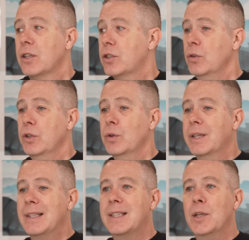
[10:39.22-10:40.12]
So you
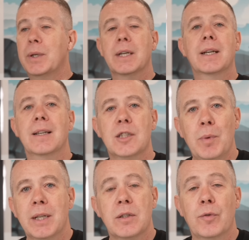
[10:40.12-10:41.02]
can see we can
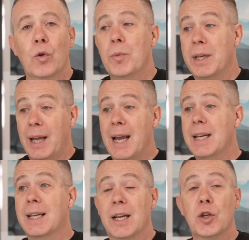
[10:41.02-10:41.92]
customize the form in
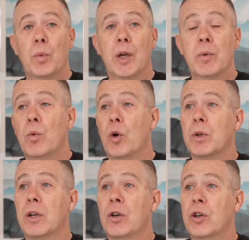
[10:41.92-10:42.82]
any kind of way we want
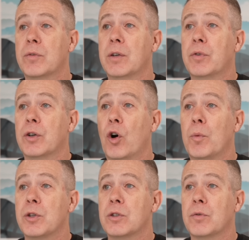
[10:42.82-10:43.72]
with a lot of different
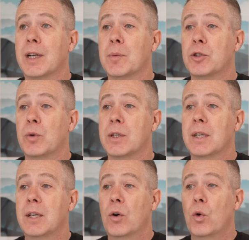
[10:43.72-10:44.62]
options available to us,
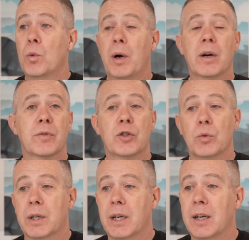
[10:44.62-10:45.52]
all part of
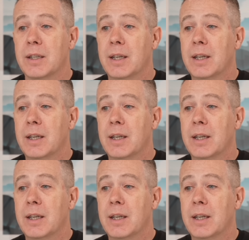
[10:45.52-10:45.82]
SureCart,